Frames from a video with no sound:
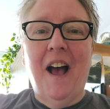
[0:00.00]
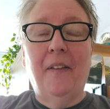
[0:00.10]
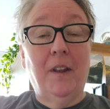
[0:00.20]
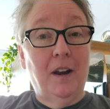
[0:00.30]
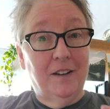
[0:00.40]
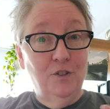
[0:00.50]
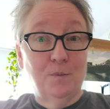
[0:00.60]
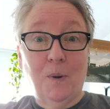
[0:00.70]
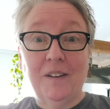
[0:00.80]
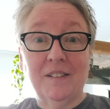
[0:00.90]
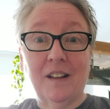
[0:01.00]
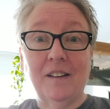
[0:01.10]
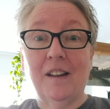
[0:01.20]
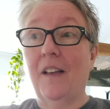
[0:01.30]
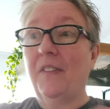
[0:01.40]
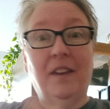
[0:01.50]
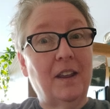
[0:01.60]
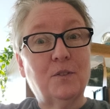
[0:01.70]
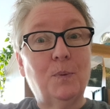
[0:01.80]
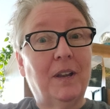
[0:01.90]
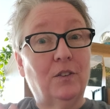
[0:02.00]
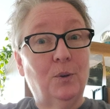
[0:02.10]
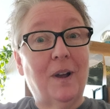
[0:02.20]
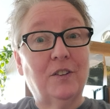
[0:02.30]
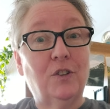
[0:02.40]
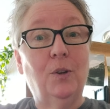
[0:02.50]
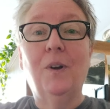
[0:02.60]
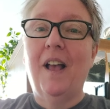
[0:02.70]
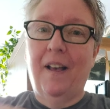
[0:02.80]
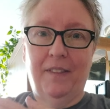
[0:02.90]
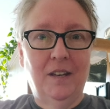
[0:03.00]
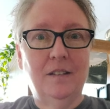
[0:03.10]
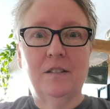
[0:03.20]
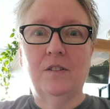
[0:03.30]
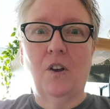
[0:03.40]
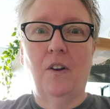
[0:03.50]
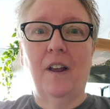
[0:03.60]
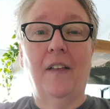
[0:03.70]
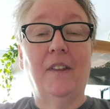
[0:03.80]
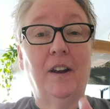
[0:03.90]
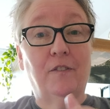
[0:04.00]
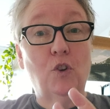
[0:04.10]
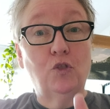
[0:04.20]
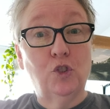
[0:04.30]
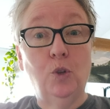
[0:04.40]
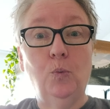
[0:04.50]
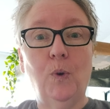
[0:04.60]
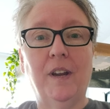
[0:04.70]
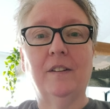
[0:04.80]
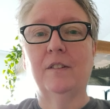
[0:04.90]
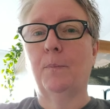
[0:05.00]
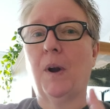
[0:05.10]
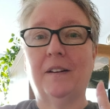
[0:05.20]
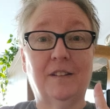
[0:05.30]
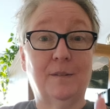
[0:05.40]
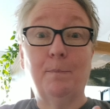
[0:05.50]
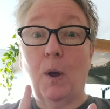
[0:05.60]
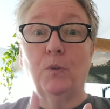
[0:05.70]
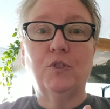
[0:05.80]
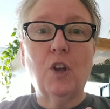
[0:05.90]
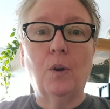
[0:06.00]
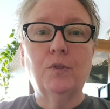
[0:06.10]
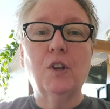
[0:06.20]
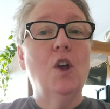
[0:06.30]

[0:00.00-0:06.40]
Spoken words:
And then I can just practice that, and then next week I'll do Act 2, and then it's done. And then I've got 2 weeks to practice both shows.